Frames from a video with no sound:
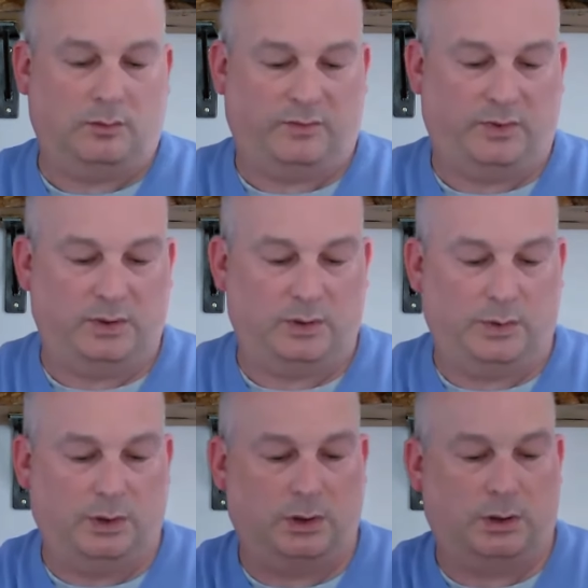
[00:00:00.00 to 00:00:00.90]
for it to
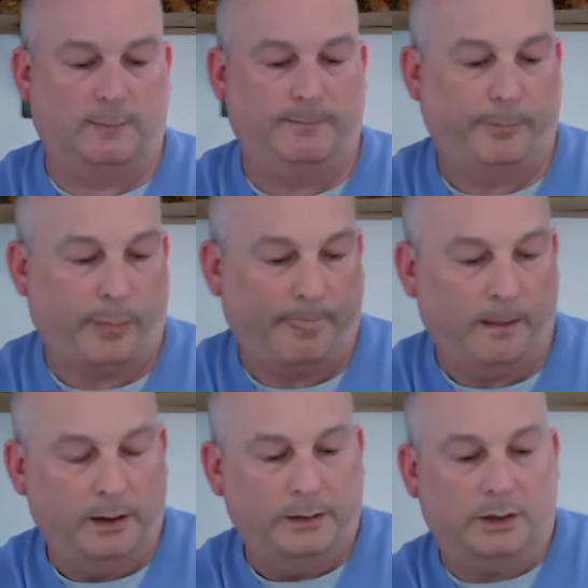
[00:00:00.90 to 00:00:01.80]
work.
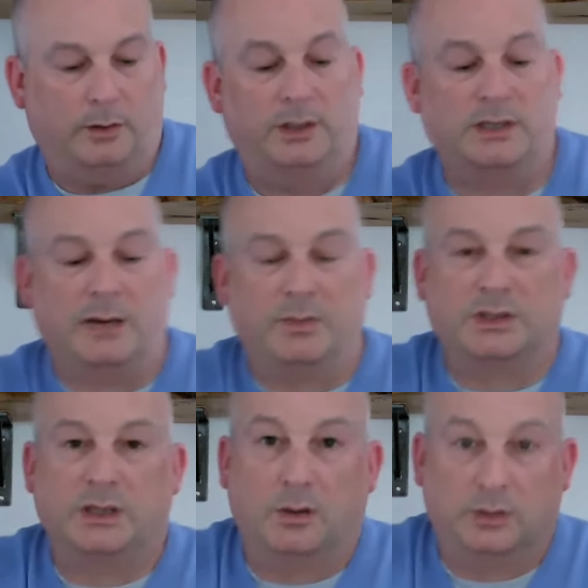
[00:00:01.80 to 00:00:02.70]
So this camera is
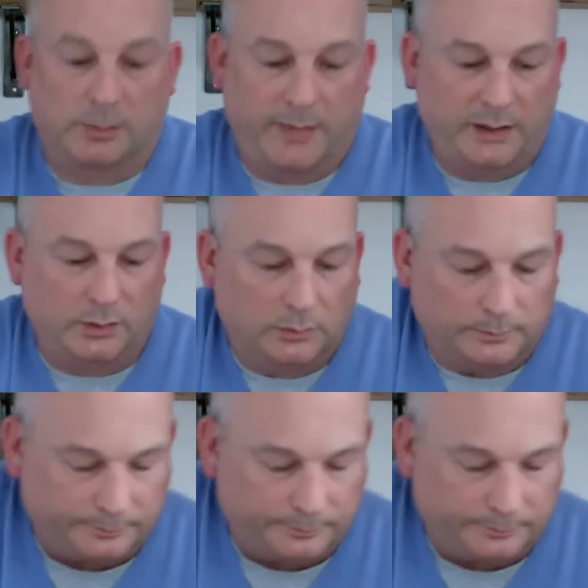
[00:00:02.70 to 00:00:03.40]
set on to manual,